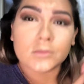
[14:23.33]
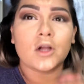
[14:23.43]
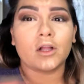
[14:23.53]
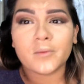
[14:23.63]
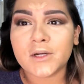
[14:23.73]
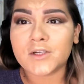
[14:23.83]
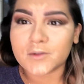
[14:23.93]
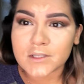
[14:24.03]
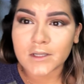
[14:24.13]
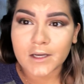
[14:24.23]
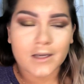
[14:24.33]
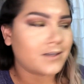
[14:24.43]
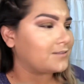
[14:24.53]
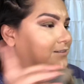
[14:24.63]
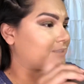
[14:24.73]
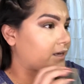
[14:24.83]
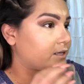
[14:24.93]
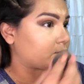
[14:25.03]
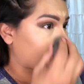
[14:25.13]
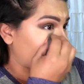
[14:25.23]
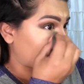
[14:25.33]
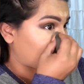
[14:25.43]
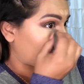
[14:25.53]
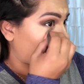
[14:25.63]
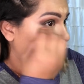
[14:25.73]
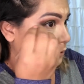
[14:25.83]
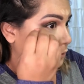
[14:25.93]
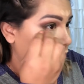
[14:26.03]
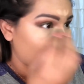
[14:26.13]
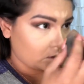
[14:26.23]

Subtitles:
All I want to do is slay. Yes, why do you know?